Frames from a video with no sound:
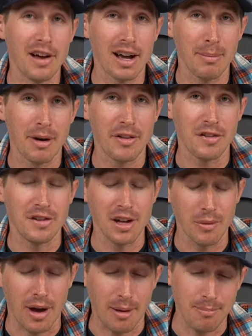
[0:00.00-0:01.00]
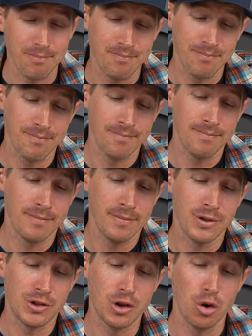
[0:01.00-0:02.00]
talk about the Stingray.
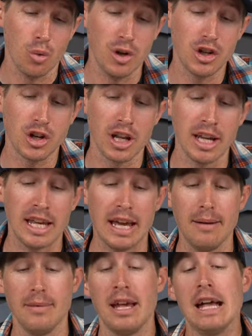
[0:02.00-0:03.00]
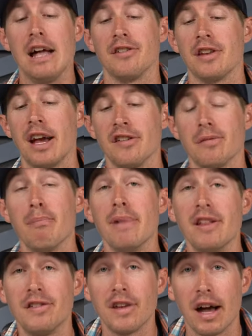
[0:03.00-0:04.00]
So what you're gonna get is a nice
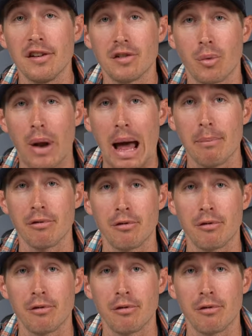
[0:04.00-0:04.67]
mid-sized wrap